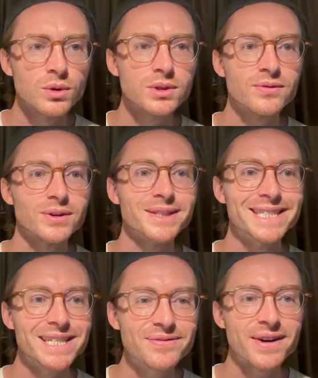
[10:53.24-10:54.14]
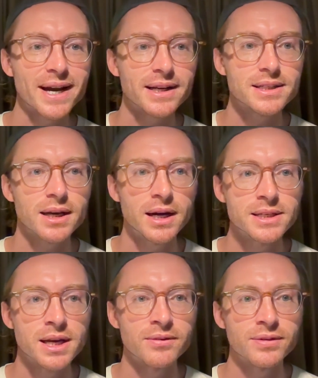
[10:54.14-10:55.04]
for defect
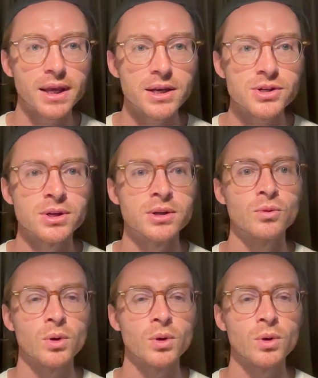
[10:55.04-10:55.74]
identification,